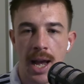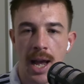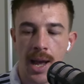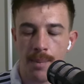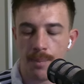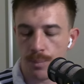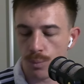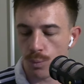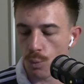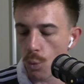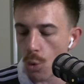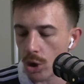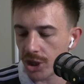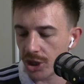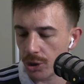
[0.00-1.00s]
Um,
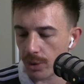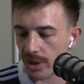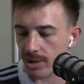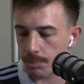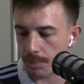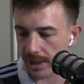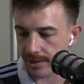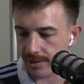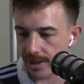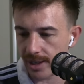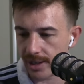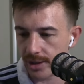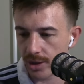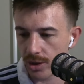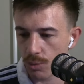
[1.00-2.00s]
what are you
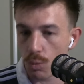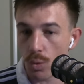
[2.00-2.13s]
expecting?